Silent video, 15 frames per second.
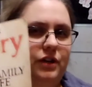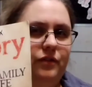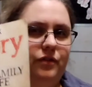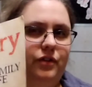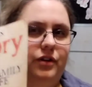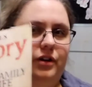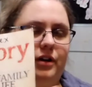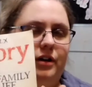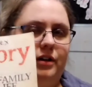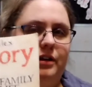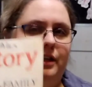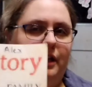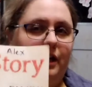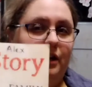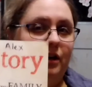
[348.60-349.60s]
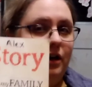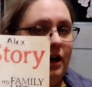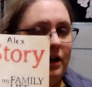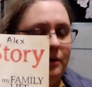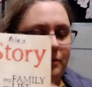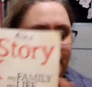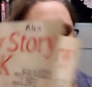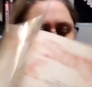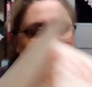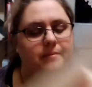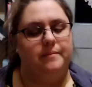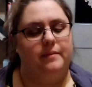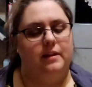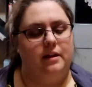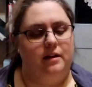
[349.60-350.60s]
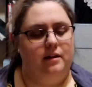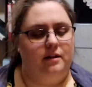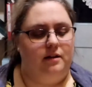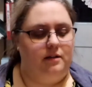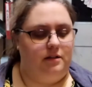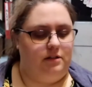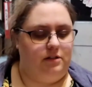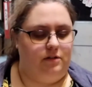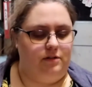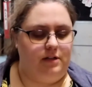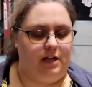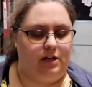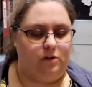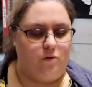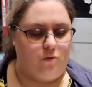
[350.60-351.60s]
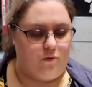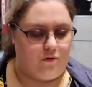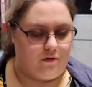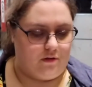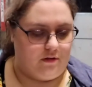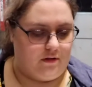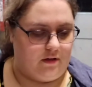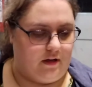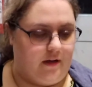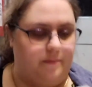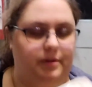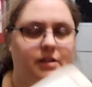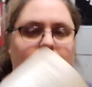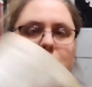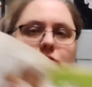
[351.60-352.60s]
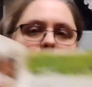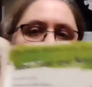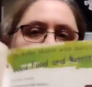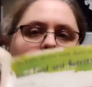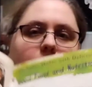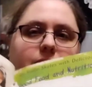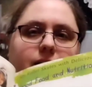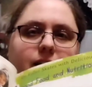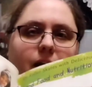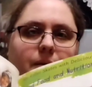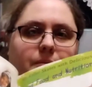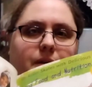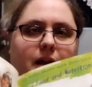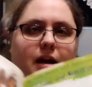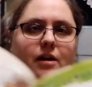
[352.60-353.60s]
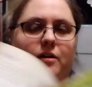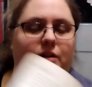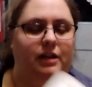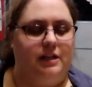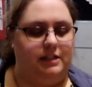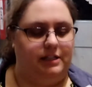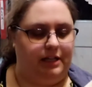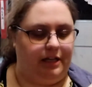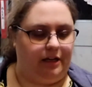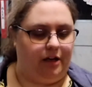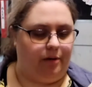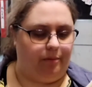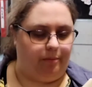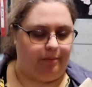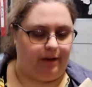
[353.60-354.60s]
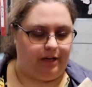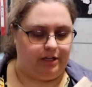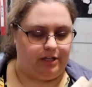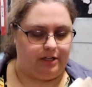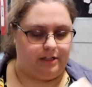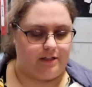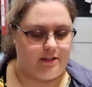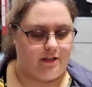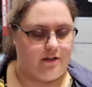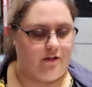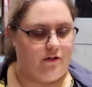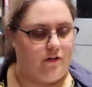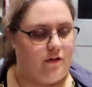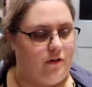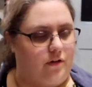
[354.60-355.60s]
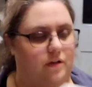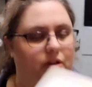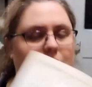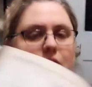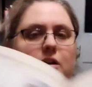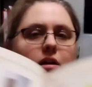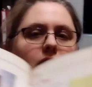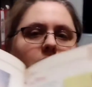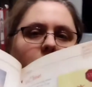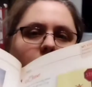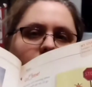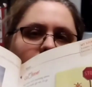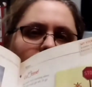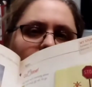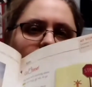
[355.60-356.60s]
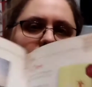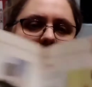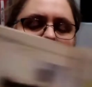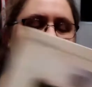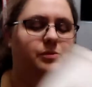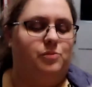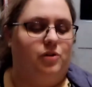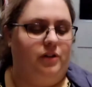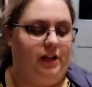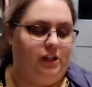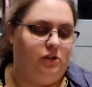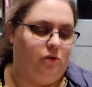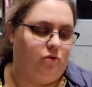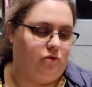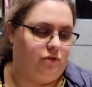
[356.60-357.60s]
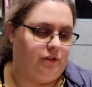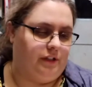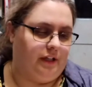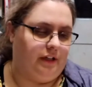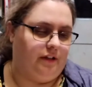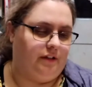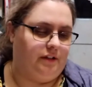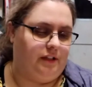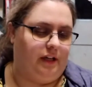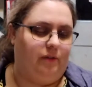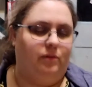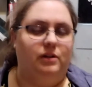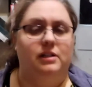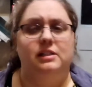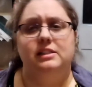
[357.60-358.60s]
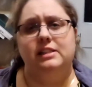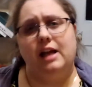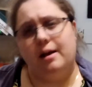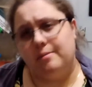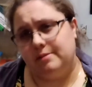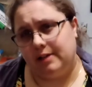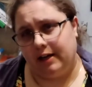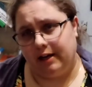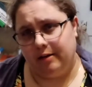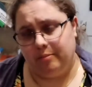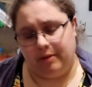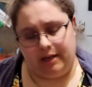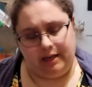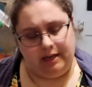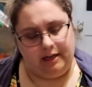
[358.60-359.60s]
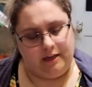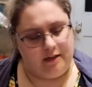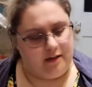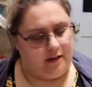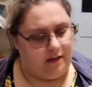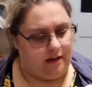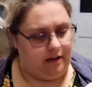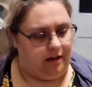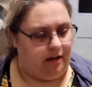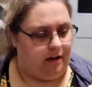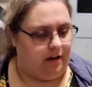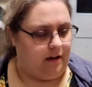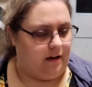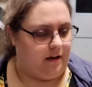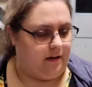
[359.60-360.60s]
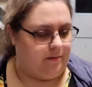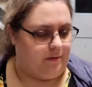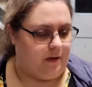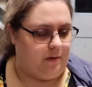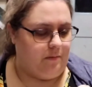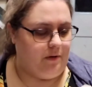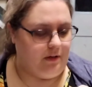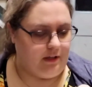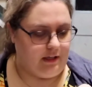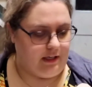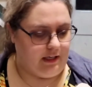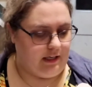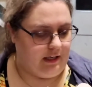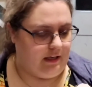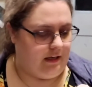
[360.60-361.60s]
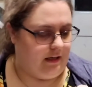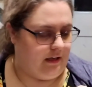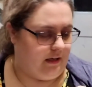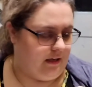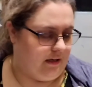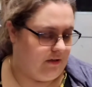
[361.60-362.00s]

year for the kindergarten one. So it's kind of cool. It's just really stepped down. They just got a couple pages, do a little. And this is more like social skills, like what does stop sign mean, community,